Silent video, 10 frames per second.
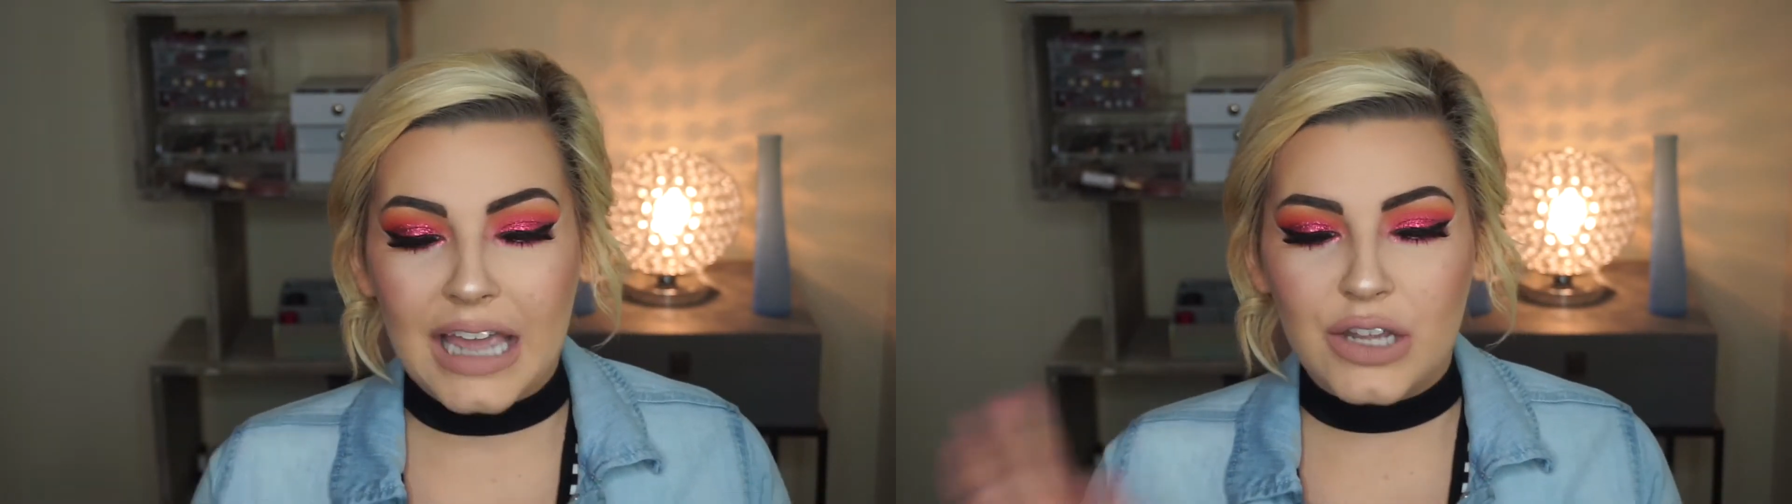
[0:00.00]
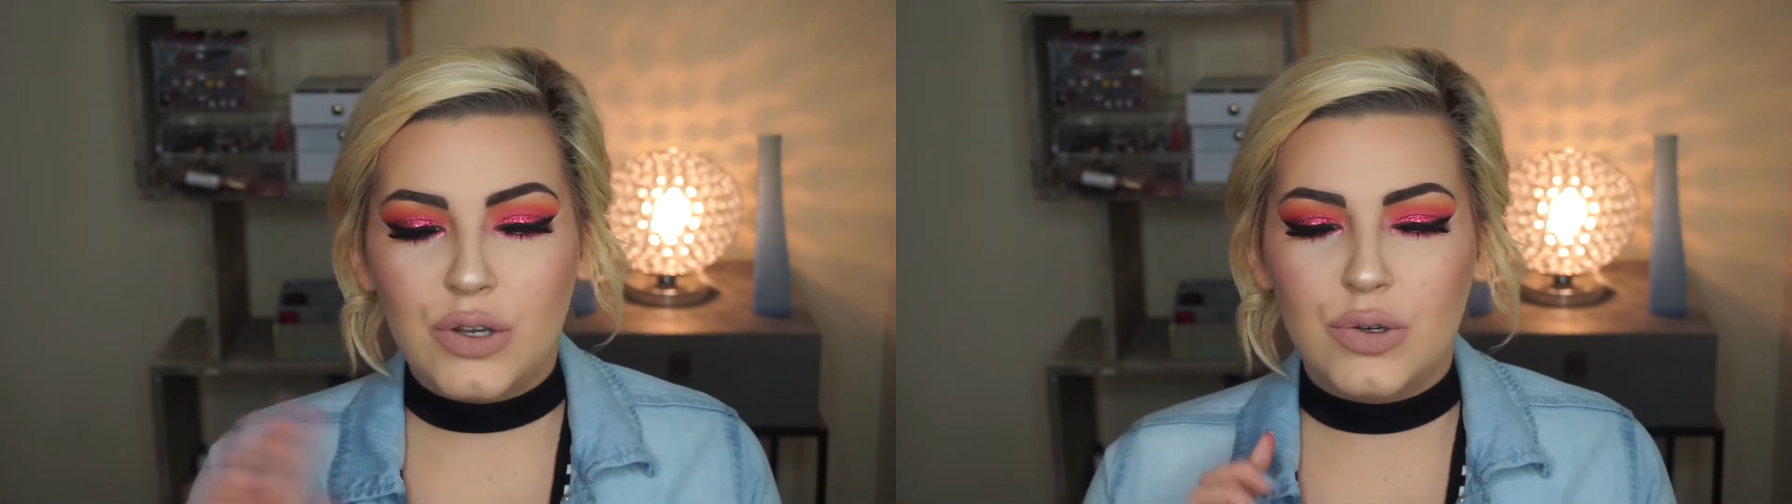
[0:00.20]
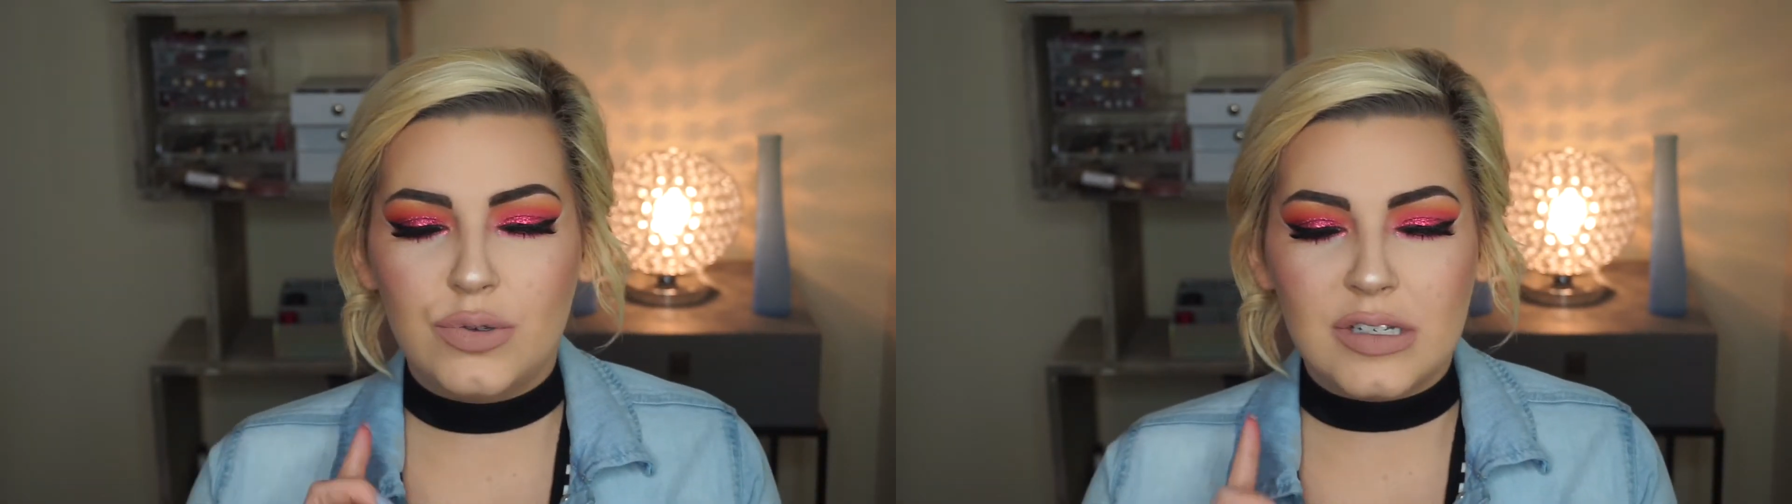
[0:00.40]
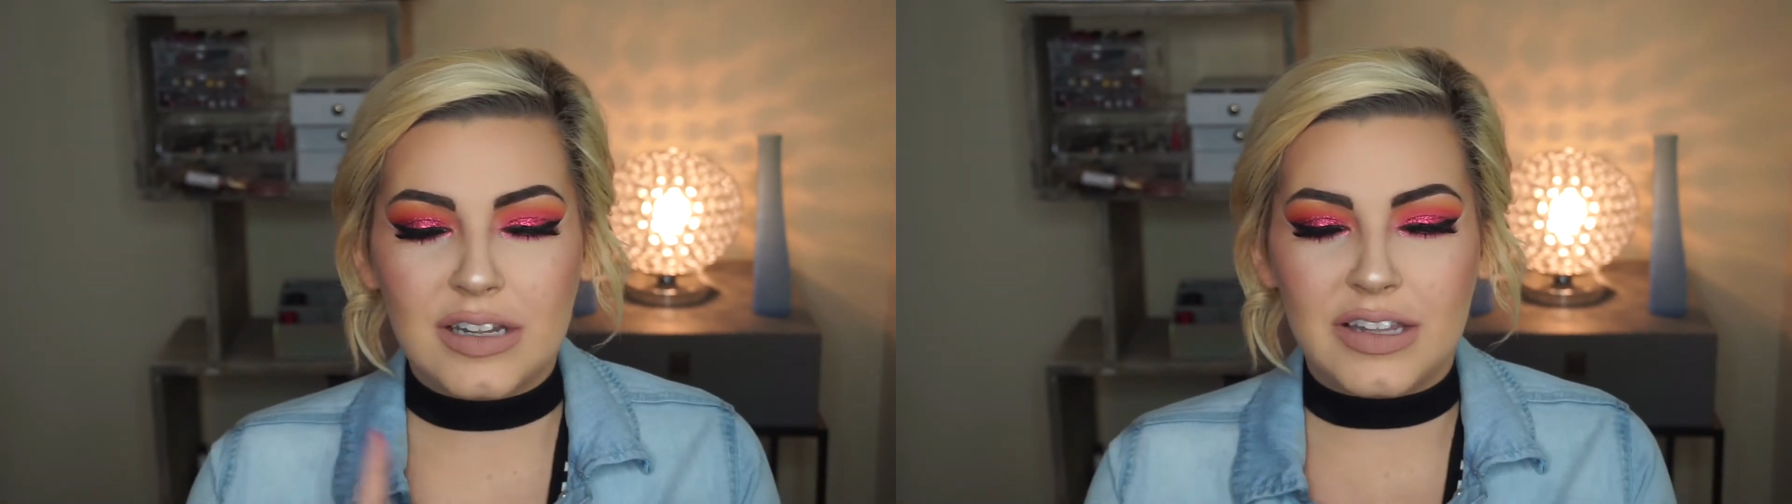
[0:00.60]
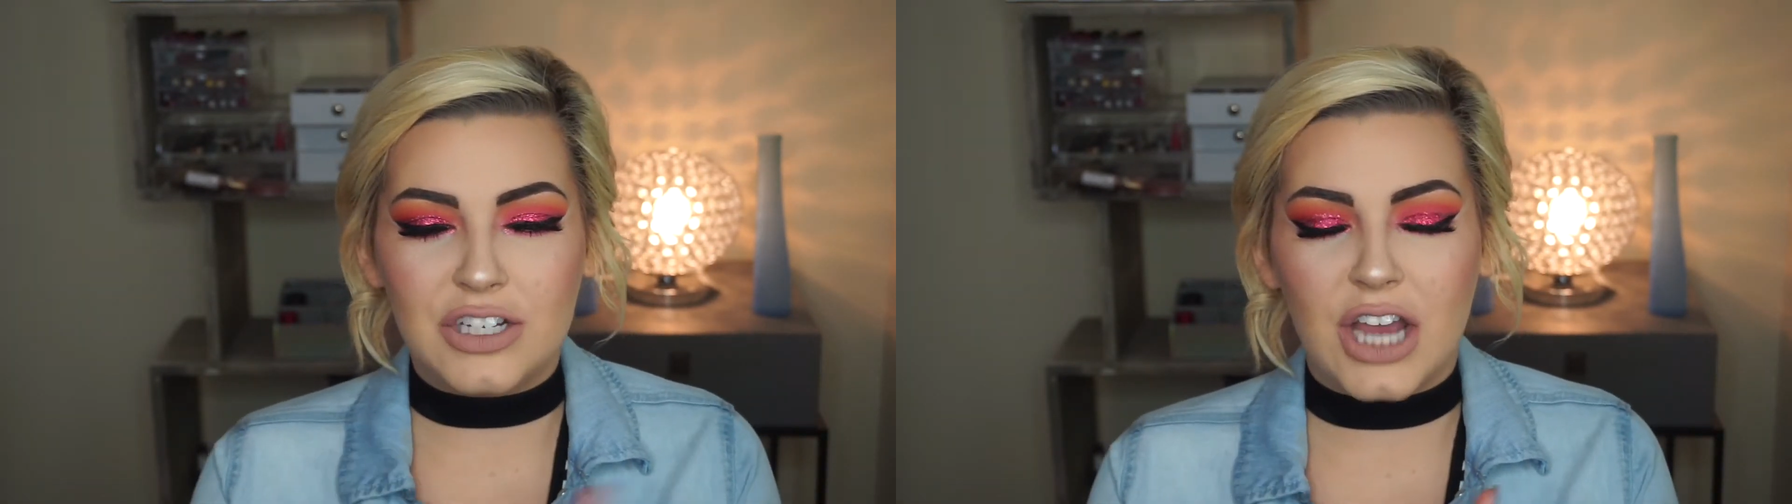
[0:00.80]
I
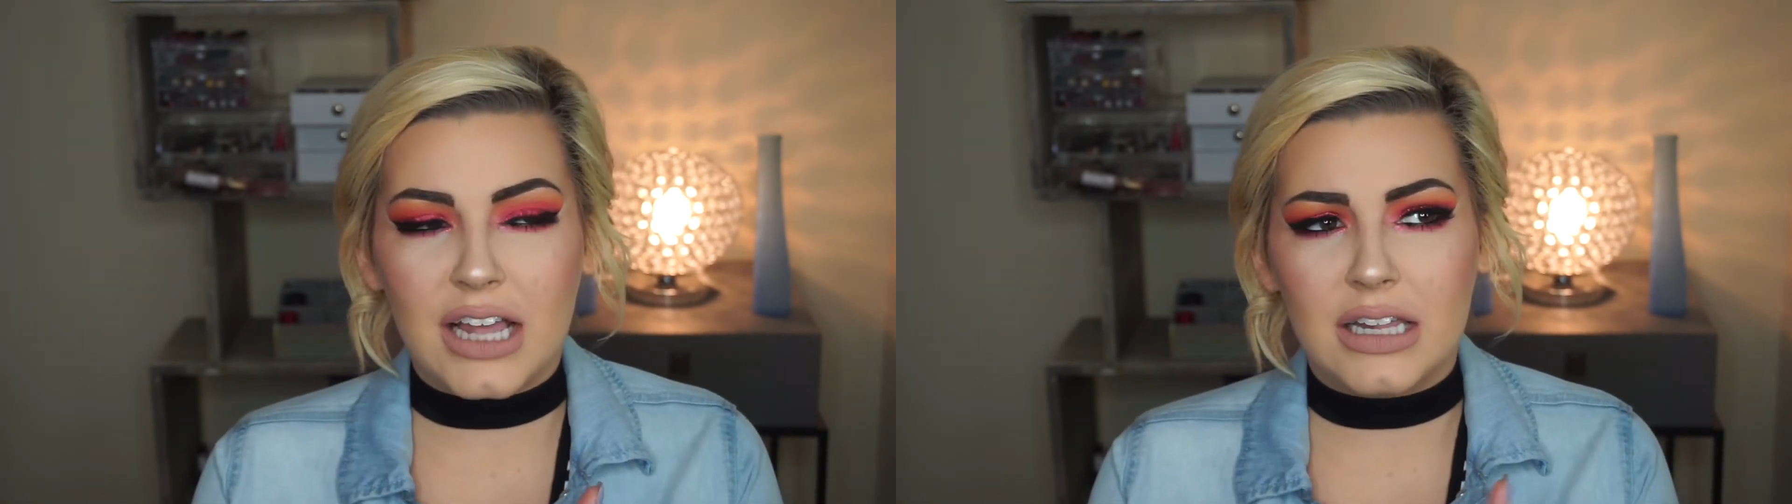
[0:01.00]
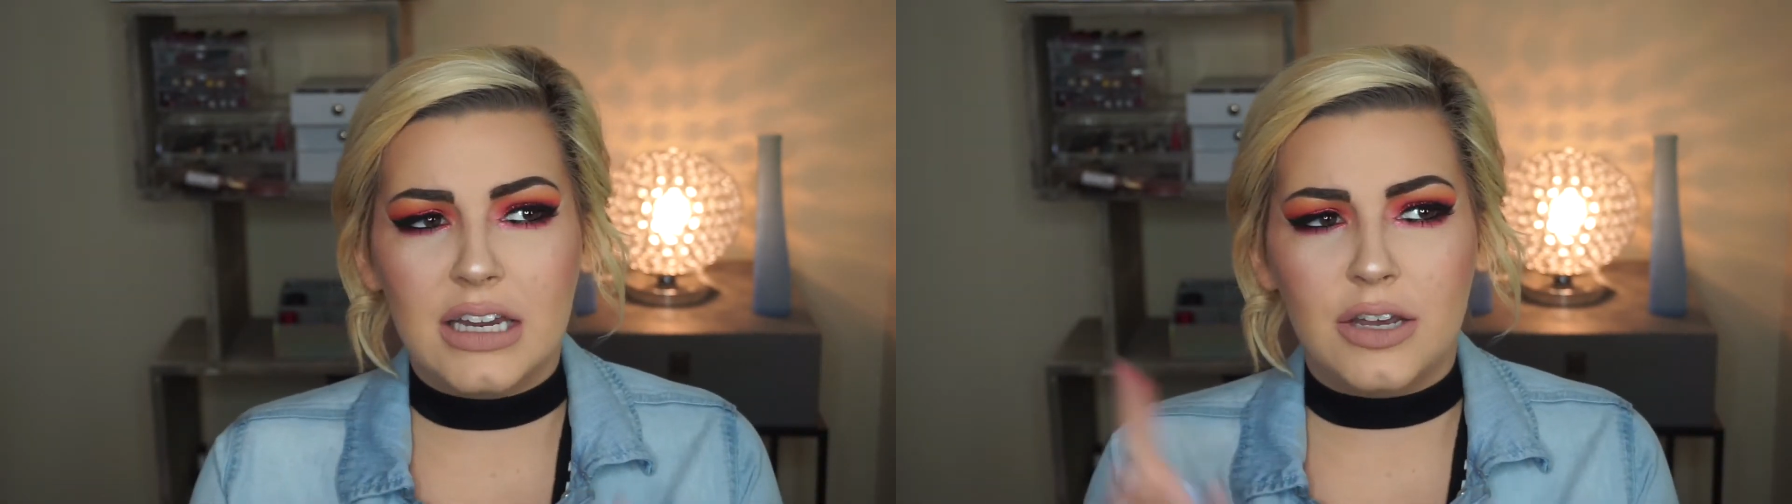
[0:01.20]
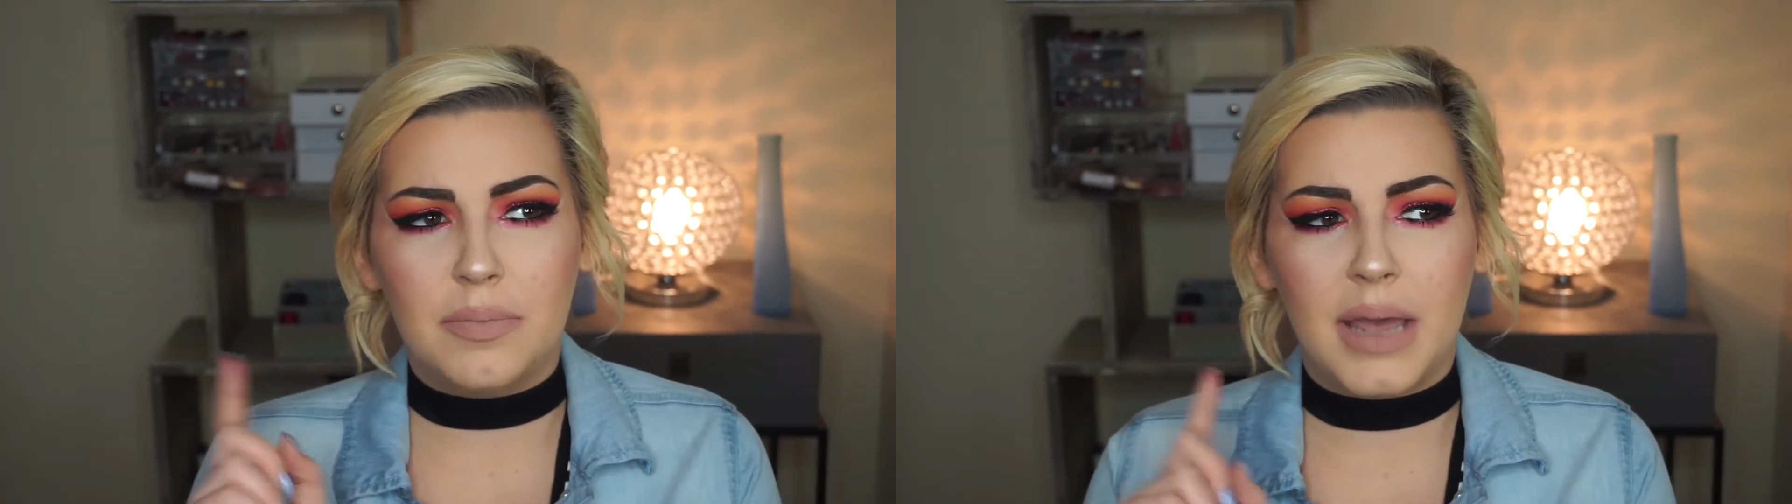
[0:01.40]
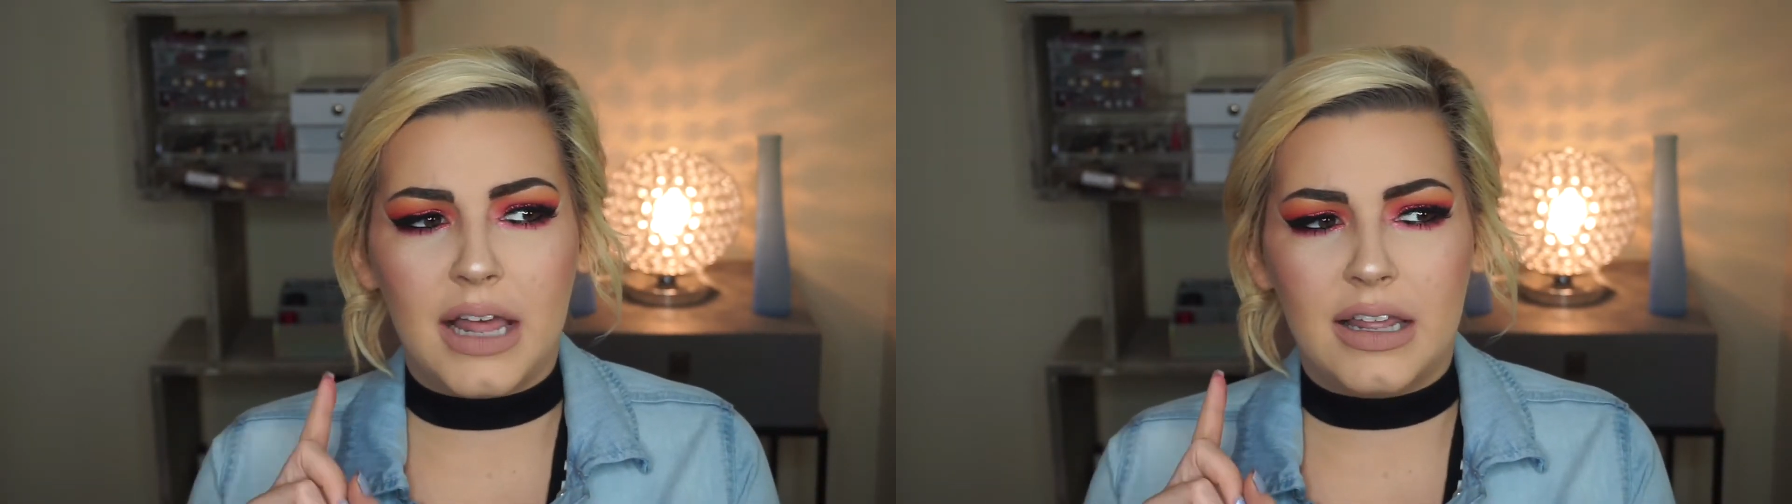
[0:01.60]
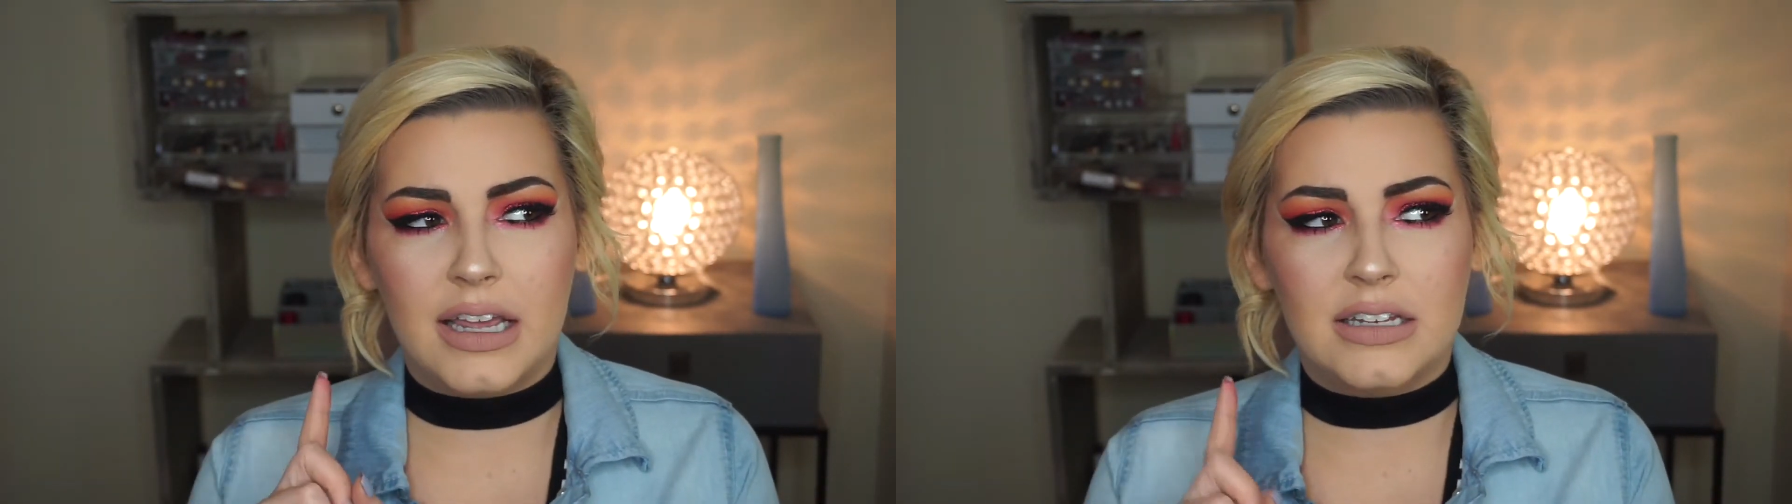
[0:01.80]
used the Jaclyn Hill
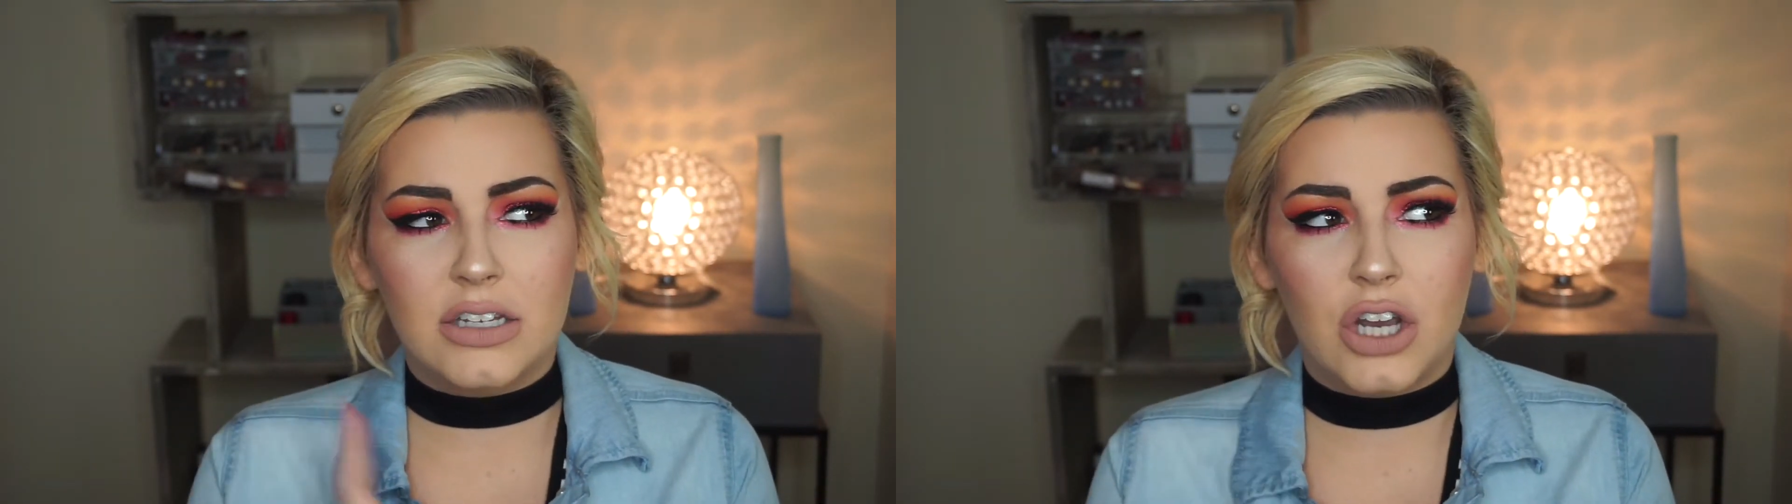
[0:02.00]
palette,